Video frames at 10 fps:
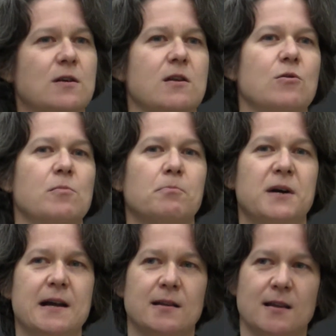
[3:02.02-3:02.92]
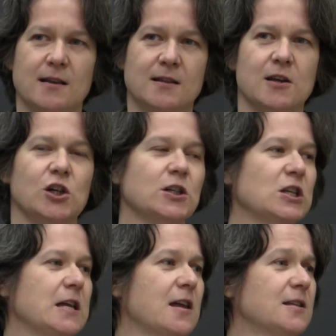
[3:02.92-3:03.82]
and your brain is
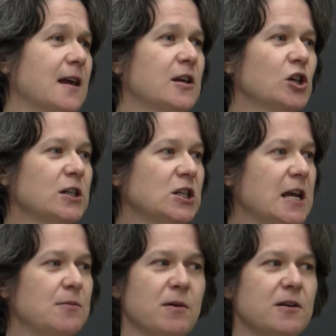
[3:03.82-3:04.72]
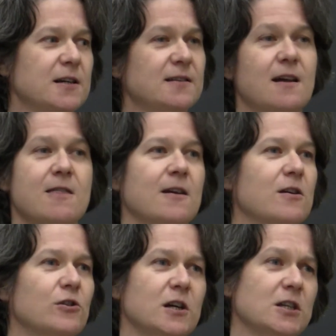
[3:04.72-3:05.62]
entertained, but there is
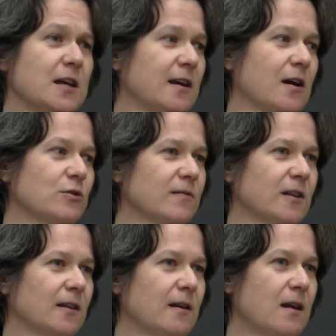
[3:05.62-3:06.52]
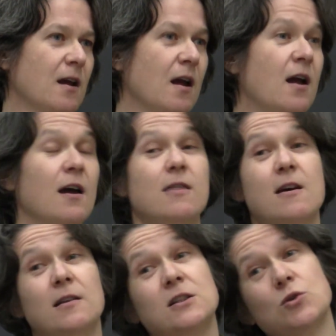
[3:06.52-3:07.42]
nothing you're retaining out of it. And
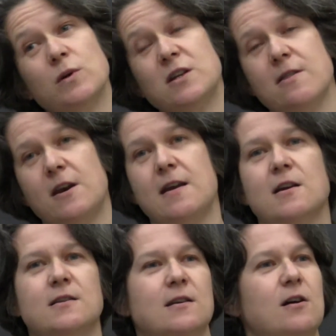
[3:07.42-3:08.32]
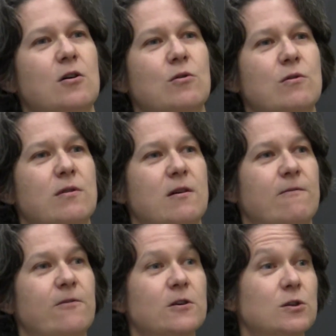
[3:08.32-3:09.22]
then 23 years ago,
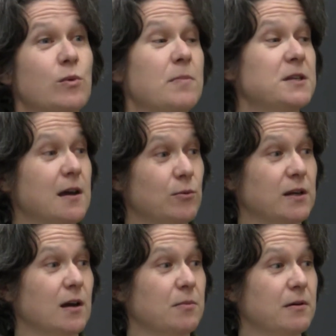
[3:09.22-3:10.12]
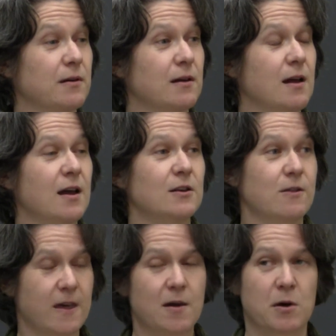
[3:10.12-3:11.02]
the first website went up.
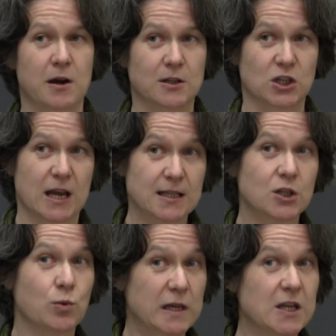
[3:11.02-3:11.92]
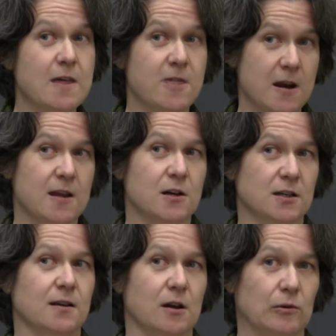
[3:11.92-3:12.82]
Think about it, just 23
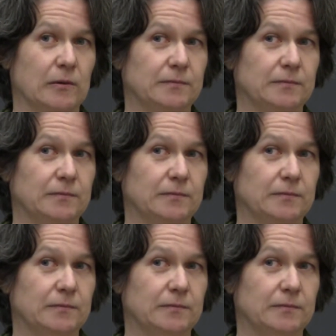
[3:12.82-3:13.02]
years ago.